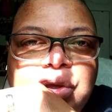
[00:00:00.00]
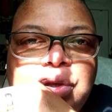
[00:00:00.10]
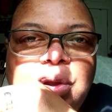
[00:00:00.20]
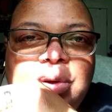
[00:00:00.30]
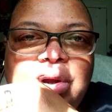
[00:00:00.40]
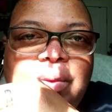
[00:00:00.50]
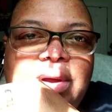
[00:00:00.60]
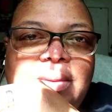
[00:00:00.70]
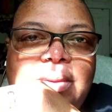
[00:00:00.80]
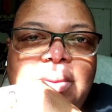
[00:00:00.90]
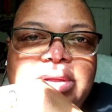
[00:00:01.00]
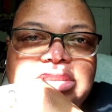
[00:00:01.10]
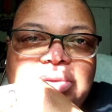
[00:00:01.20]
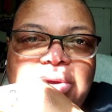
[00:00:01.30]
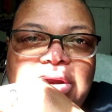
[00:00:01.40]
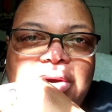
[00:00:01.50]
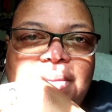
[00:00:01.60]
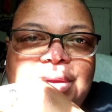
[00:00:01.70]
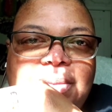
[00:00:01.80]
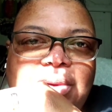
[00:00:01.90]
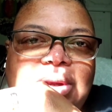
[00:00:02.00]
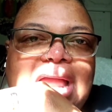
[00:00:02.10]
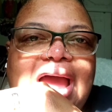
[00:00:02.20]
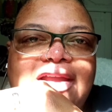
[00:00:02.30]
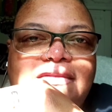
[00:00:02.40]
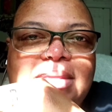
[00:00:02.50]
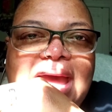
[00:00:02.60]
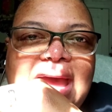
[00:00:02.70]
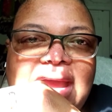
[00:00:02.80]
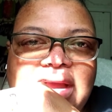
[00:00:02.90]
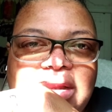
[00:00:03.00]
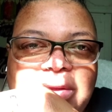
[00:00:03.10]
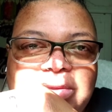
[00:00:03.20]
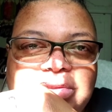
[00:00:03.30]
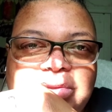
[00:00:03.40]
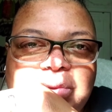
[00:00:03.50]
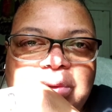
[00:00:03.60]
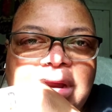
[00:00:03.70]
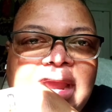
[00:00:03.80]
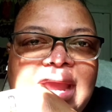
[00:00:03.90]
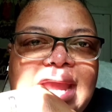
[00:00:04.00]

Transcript: You don't know what's going on in people's life behind closed door.